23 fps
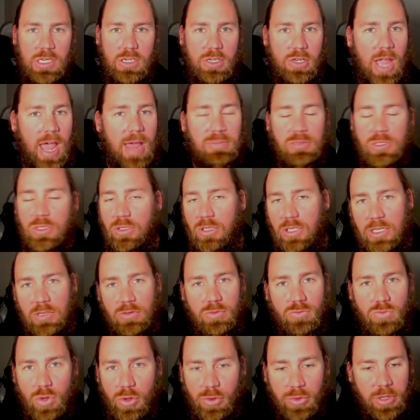absolutely
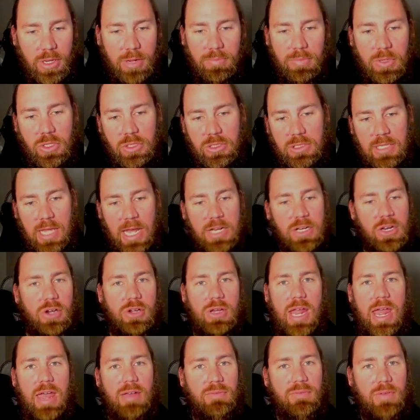ruin them, because they don't
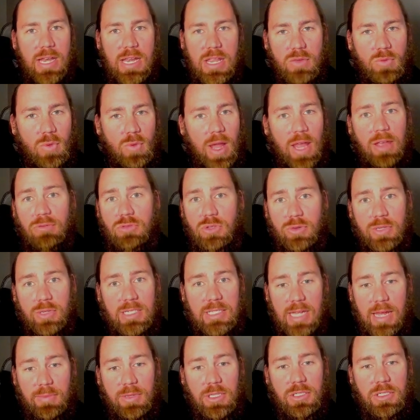have any way of doing
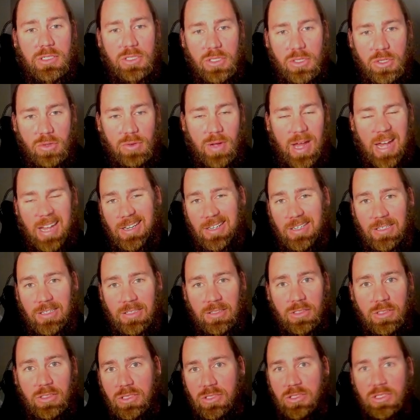damage to you other
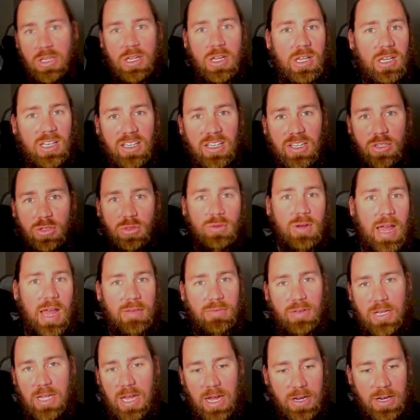than just little
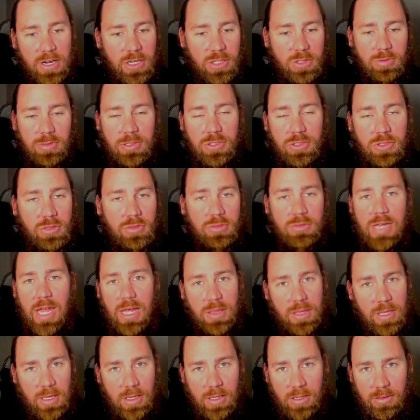Avocados which do
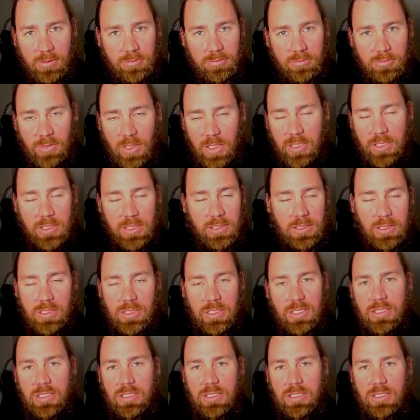nothing. Like, it's